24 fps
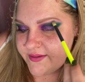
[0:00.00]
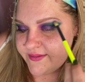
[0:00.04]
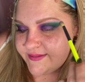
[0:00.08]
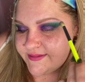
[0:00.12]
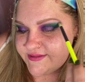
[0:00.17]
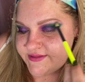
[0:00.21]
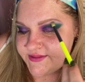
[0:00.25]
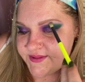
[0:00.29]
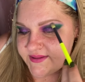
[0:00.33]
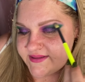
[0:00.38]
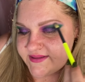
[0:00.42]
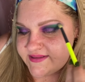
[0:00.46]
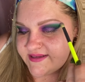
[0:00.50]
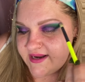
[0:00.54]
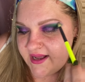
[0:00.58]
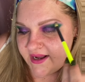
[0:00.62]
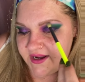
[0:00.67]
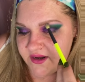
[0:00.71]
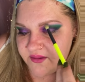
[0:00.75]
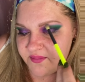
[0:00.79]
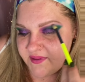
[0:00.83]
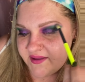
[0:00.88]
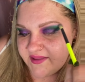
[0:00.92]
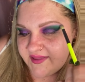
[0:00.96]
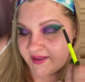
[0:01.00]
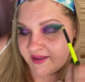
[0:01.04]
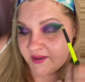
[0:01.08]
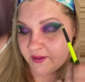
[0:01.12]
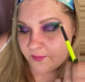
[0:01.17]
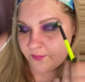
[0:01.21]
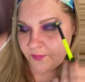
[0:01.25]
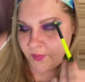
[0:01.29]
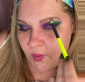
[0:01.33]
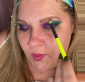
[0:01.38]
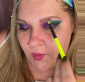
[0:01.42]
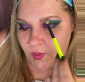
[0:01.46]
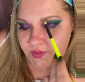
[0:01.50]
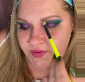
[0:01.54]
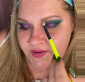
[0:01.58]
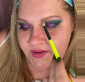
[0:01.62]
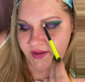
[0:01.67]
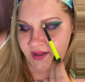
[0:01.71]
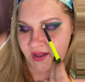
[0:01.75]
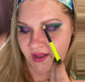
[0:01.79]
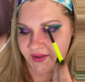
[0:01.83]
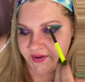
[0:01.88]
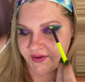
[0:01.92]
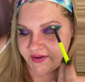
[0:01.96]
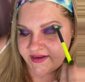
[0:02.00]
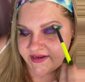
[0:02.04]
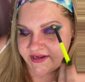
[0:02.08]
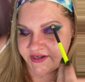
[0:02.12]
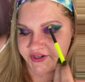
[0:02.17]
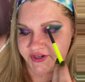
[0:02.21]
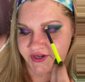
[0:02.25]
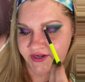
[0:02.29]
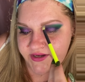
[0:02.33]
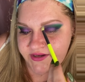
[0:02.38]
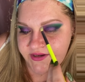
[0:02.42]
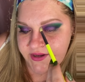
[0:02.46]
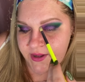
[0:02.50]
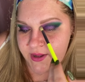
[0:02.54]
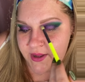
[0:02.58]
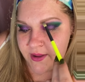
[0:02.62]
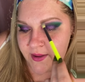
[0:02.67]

So it's not going to be like a bold color addition,